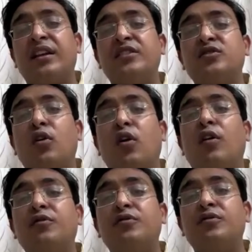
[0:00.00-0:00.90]
risk
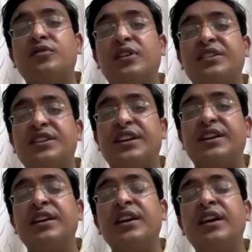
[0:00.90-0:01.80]
of
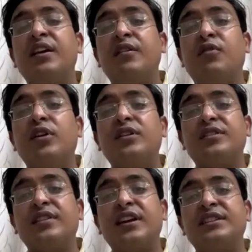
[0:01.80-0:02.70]
surgery,
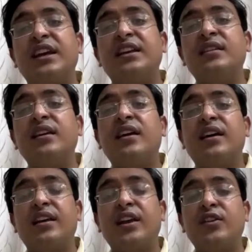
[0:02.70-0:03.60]
for such as
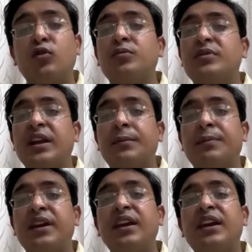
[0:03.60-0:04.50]
radium
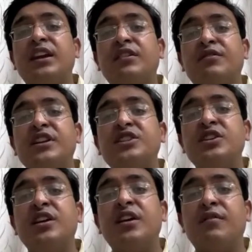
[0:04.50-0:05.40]
therapy, in
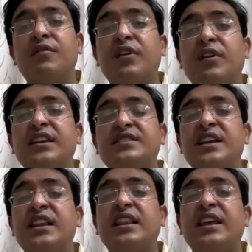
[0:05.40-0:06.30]
which we
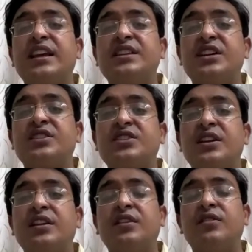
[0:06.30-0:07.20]
instill the
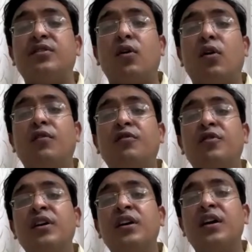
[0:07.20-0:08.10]
injections
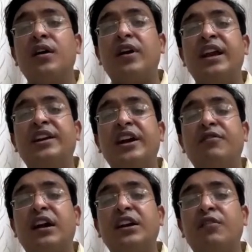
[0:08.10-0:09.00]
of
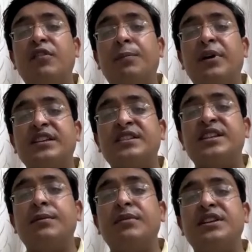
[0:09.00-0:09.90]
heated water vapor,
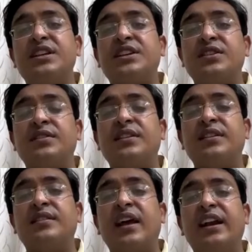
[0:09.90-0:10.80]
steam
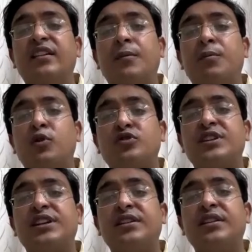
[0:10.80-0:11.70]
injections inside the
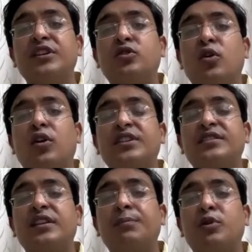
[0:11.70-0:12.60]
prostate, which
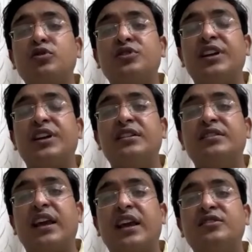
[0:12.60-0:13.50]
causes the
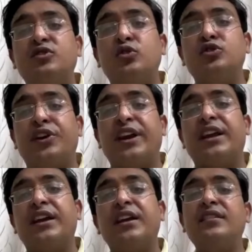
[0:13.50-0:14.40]
prostate size to
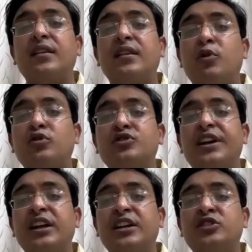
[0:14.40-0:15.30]
shrink as the
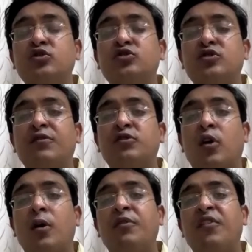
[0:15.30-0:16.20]
prostatic tissue
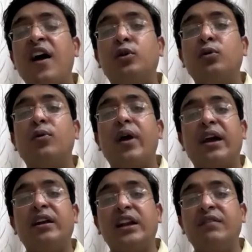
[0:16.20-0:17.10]
sloughs off due to
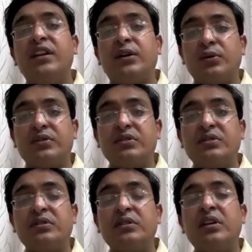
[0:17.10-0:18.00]
coagulative
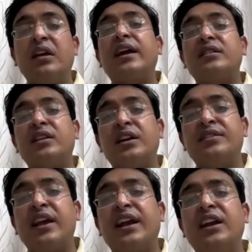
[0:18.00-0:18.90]
necrosis.
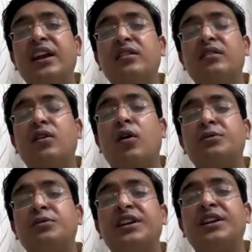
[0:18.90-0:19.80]
Second
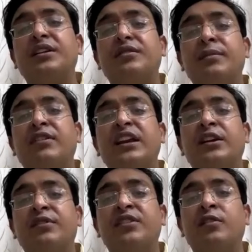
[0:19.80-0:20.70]
option,
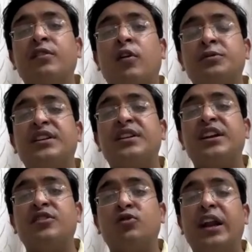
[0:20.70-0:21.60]
minimally invasive option
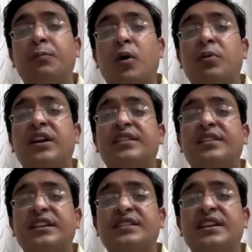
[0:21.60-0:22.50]
that is quite popular
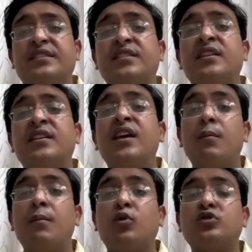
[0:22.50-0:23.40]
these days, is
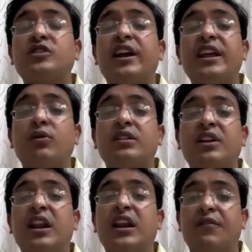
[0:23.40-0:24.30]
prostatic
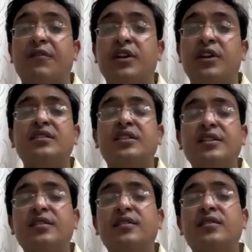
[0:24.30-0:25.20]
urethral lift. In
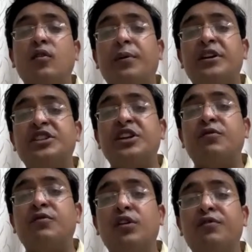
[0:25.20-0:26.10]
this
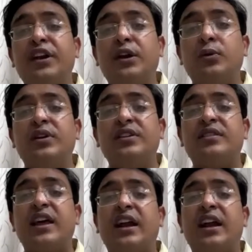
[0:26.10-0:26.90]
operation, what we do is